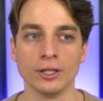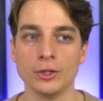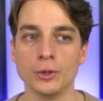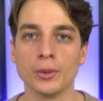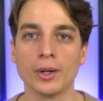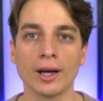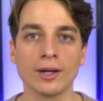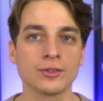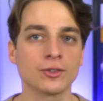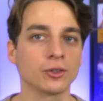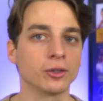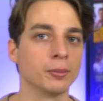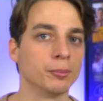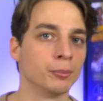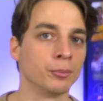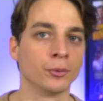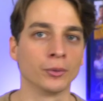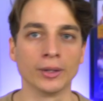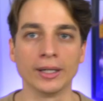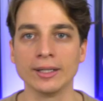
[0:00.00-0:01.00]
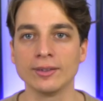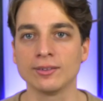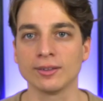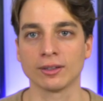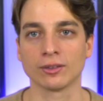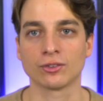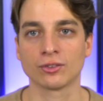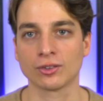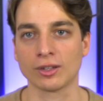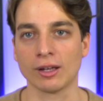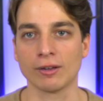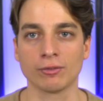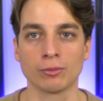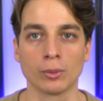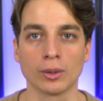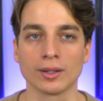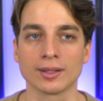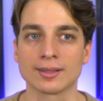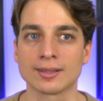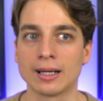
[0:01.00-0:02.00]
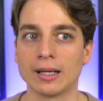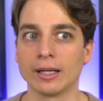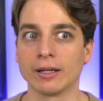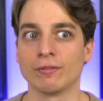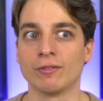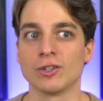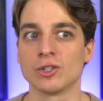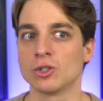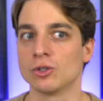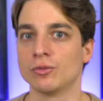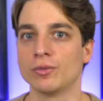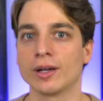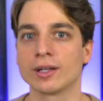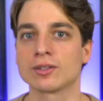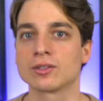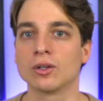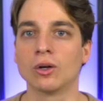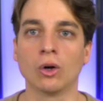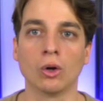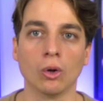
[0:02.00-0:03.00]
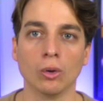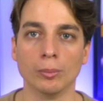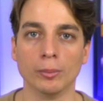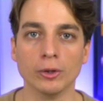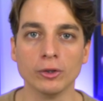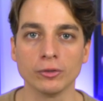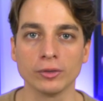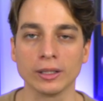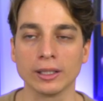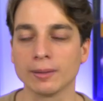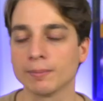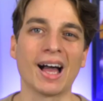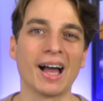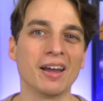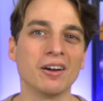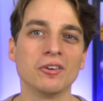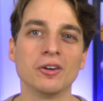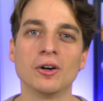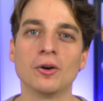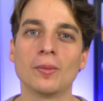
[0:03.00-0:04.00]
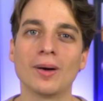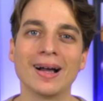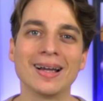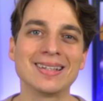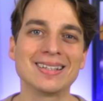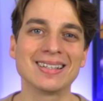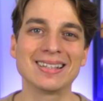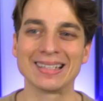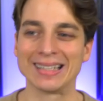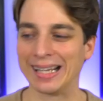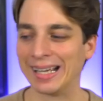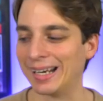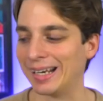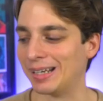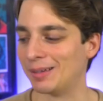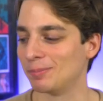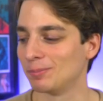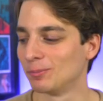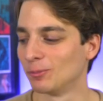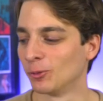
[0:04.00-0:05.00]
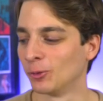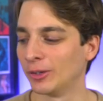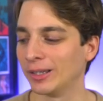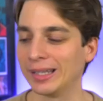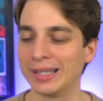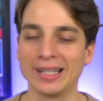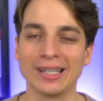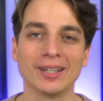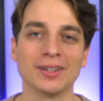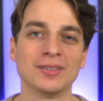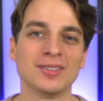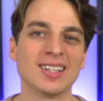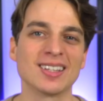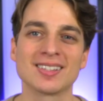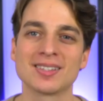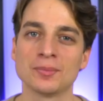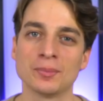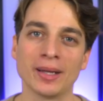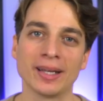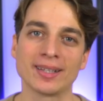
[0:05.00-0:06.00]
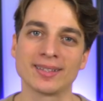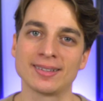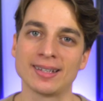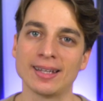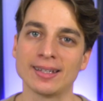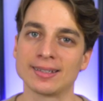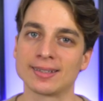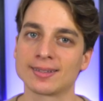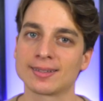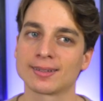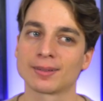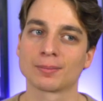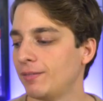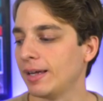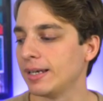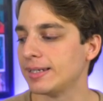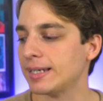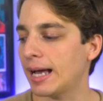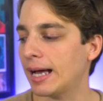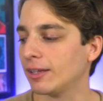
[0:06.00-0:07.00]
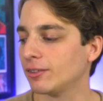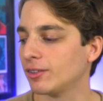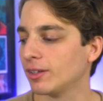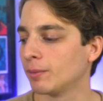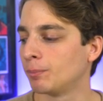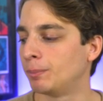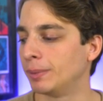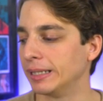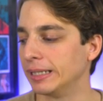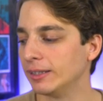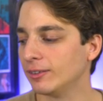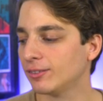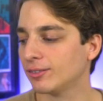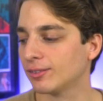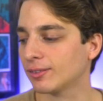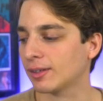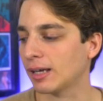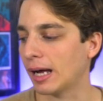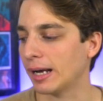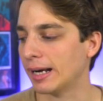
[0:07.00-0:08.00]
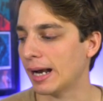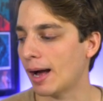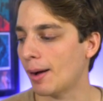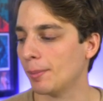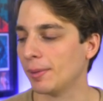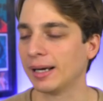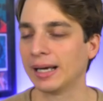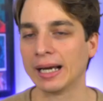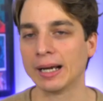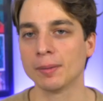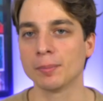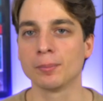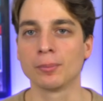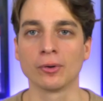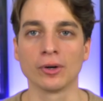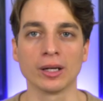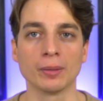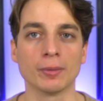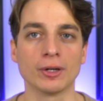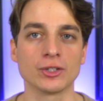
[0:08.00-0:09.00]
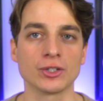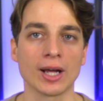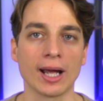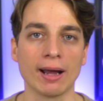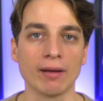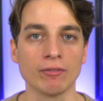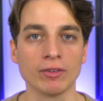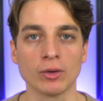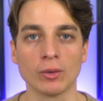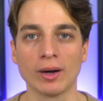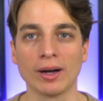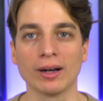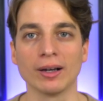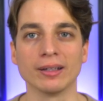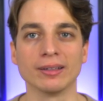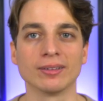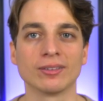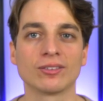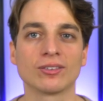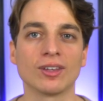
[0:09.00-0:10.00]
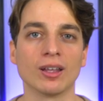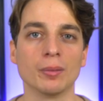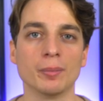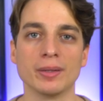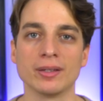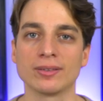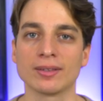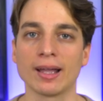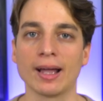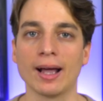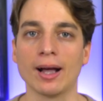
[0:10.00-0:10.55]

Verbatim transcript: you guys are embracing stuff where it's not like visual effects the whole movie. I don't know why I didn't get it. Really doesn't make sense. Fantastic Beasts got nominated pretty much everywhere and still missed